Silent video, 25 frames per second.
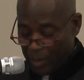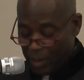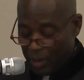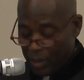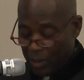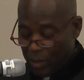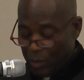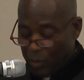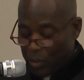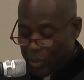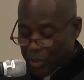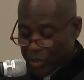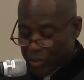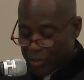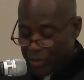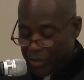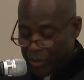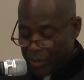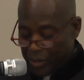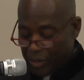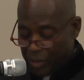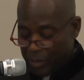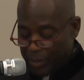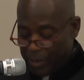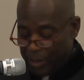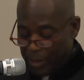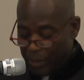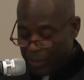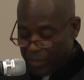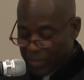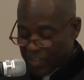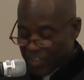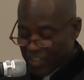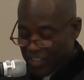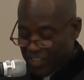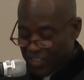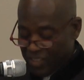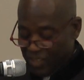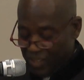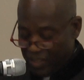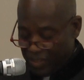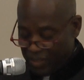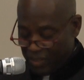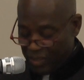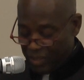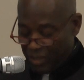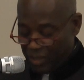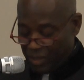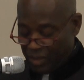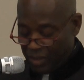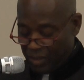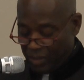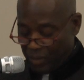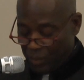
Questions about discussing